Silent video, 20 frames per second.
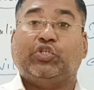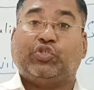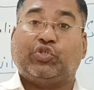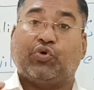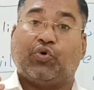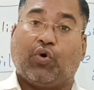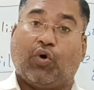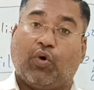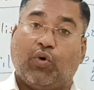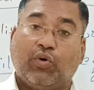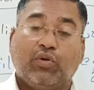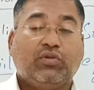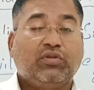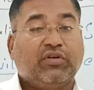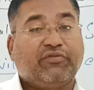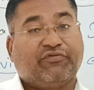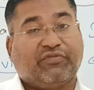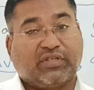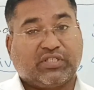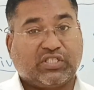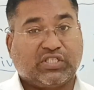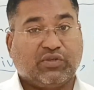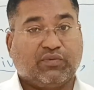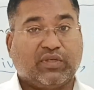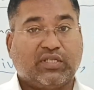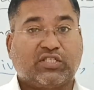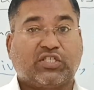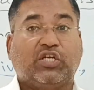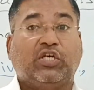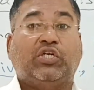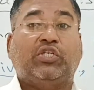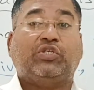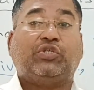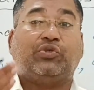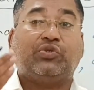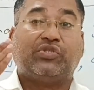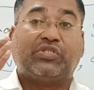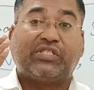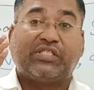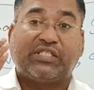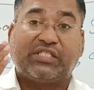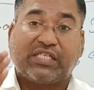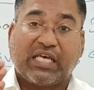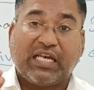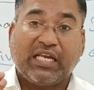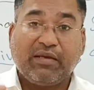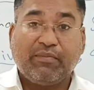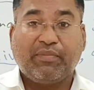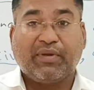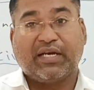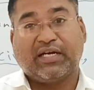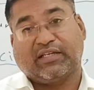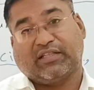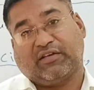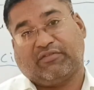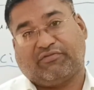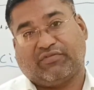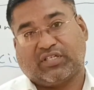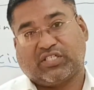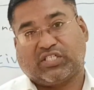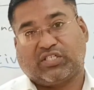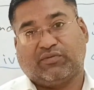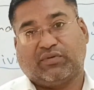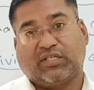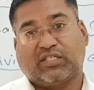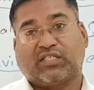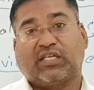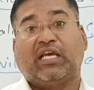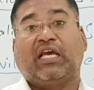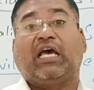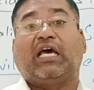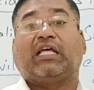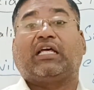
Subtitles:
to all the festivals to celebrate the festivals